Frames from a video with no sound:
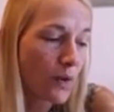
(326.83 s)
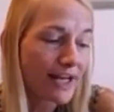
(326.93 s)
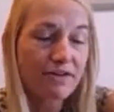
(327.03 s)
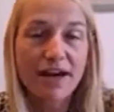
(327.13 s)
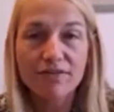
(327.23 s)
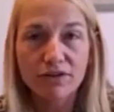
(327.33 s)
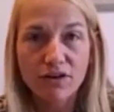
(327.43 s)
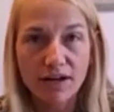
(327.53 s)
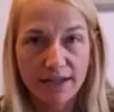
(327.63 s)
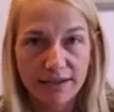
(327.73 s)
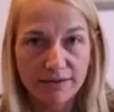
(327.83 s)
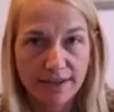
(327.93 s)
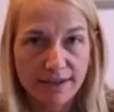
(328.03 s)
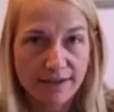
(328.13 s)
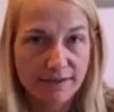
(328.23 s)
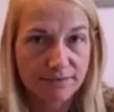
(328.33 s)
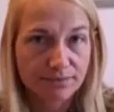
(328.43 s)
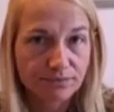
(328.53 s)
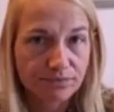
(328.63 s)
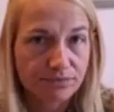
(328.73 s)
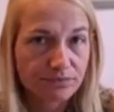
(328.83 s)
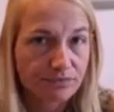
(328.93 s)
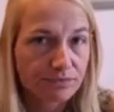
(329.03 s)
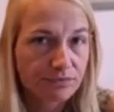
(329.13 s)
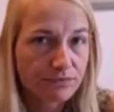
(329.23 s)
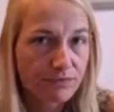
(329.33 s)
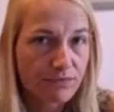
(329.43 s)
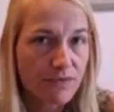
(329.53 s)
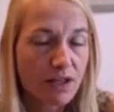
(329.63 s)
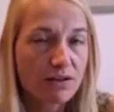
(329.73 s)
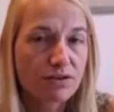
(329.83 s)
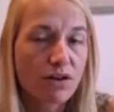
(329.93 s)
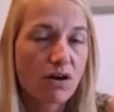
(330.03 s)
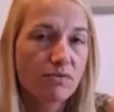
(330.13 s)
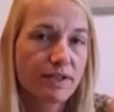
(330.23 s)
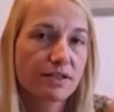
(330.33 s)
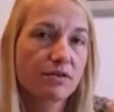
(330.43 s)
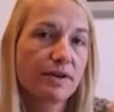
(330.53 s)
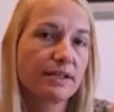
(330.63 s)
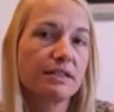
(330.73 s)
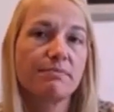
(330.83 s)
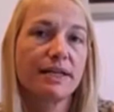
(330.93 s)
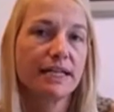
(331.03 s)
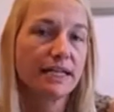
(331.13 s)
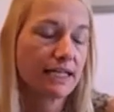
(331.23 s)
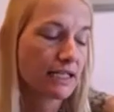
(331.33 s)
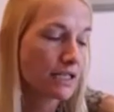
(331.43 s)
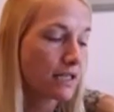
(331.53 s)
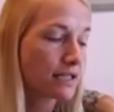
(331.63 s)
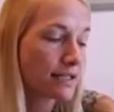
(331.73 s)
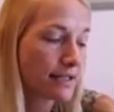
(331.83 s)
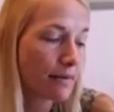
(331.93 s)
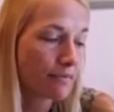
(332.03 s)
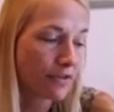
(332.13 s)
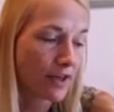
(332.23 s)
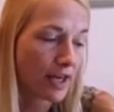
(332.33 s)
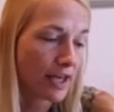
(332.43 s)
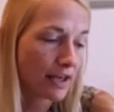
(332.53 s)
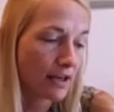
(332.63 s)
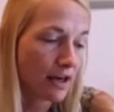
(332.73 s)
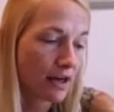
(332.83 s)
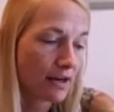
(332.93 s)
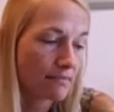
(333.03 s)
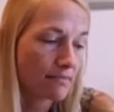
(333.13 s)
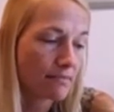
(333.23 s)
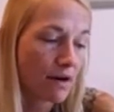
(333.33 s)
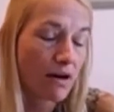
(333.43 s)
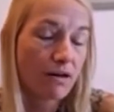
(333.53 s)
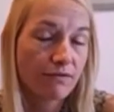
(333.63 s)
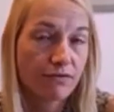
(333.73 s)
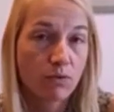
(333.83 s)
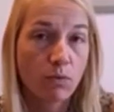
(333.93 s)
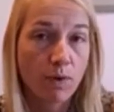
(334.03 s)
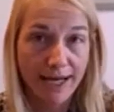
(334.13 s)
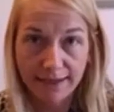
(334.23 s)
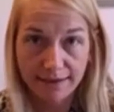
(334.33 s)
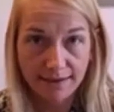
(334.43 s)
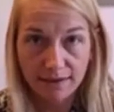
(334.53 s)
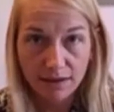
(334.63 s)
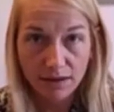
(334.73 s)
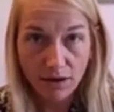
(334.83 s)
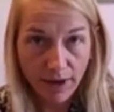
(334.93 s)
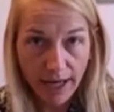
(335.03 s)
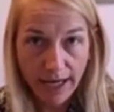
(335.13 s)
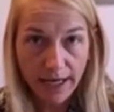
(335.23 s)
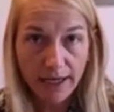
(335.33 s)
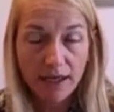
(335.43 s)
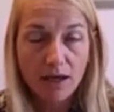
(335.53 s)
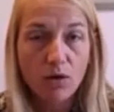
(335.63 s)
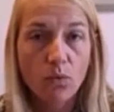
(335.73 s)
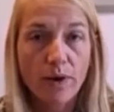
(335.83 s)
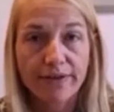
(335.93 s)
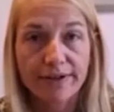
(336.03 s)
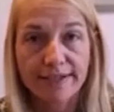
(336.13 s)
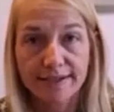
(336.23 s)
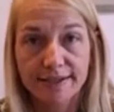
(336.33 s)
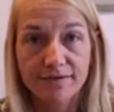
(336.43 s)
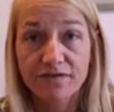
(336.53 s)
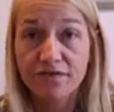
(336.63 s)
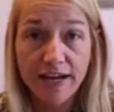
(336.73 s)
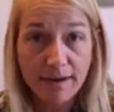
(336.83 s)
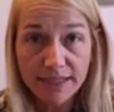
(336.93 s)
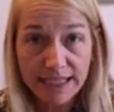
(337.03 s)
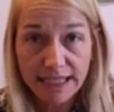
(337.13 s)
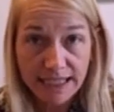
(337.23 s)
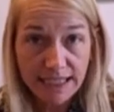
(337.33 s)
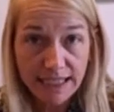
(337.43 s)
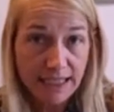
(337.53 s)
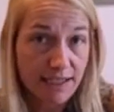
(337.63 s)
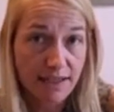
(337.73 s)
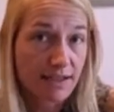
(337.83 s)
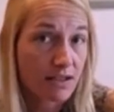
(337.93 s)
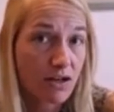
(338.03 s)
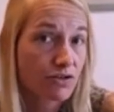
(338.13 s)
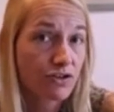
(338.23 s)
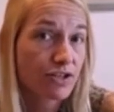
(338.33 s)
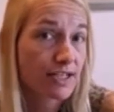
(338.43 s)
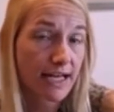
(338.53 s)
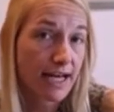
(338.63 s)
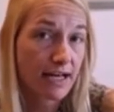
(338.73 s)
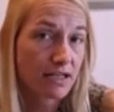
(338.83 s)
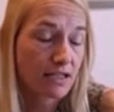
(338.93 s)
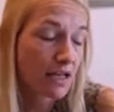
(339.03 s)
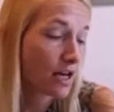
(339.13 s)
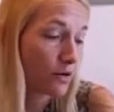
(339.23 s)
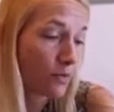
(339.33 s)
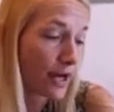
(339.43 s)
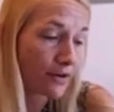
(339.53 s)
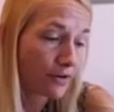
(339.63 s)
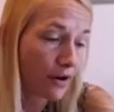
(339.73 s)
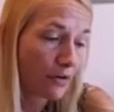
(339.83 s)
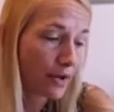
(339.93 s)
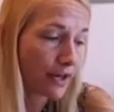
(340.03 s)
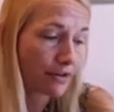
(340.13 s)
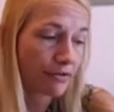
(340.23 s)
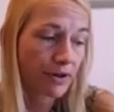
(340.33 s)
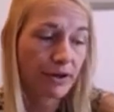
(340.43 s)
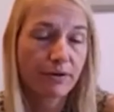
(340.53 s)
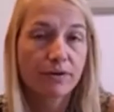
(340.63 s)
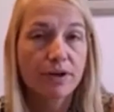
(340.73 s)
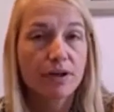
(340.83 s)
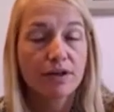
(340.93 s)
when you have a chronic illness, there's always going to be something um, of weight, okay? Whether it's family that doesn't understand uh, what you're going through,